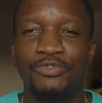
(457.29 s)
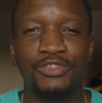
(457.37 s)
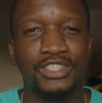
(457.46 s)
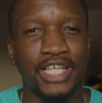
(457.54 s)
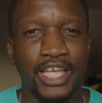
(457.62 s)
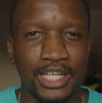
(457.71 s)

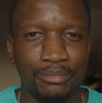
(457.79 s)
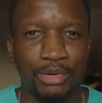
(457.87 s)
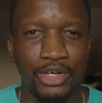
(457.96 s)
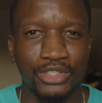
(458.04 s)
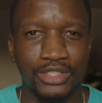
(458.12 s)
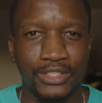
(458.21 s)
second
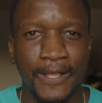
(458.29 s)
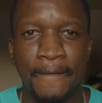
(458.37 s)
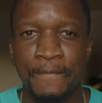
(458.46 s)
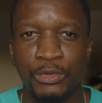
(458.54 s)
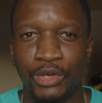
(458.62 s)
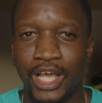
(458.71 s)
person.
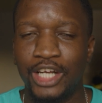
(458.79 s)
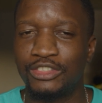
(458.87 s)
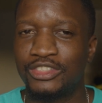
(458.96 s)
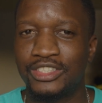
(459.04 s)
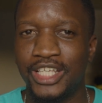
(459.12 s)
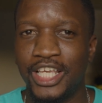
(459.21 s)
You
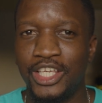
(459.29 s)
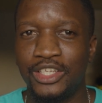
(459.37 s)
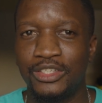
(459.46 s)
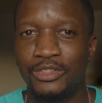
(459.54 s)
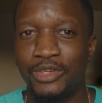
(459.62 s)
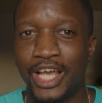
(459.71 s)

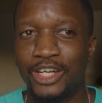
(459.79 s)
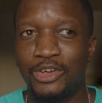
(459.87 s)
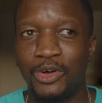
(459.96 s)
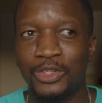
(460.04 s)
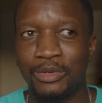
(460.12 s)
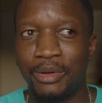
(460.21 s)
can't
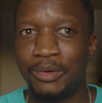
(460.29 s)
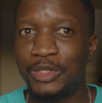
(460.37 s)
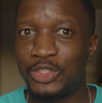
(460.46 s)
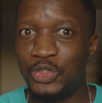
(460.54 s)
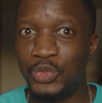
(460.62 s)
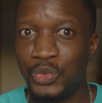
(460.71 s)
call your
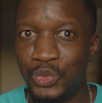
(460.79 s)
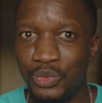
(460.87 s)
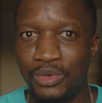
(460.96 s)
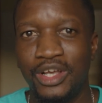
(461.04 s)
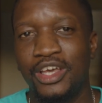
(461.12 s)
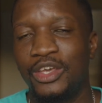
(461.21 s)
parents
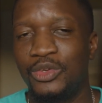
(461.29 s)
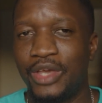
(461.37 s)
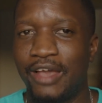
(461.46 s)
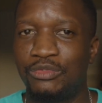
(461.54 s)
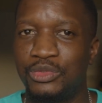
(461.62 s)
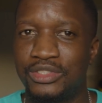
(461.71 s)
you
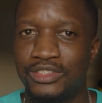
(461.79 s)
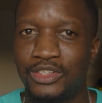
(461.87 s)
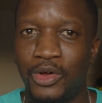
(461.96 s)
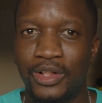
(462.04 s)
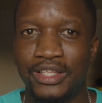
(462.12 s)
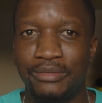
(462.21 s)
have to
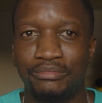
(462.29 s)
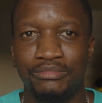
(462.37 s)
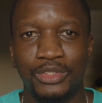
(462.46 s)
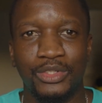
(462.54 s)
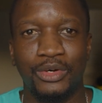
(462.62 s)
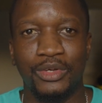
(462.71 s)
call them
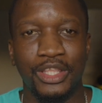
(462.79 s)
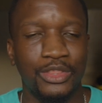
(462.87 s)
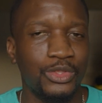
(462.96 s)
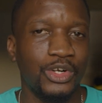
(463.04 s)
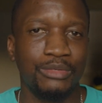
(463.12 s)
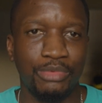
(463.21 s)
in
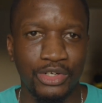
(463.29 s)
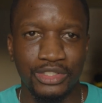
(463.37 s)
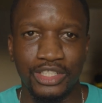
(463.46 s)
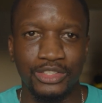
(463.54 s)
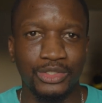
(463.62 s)
third person.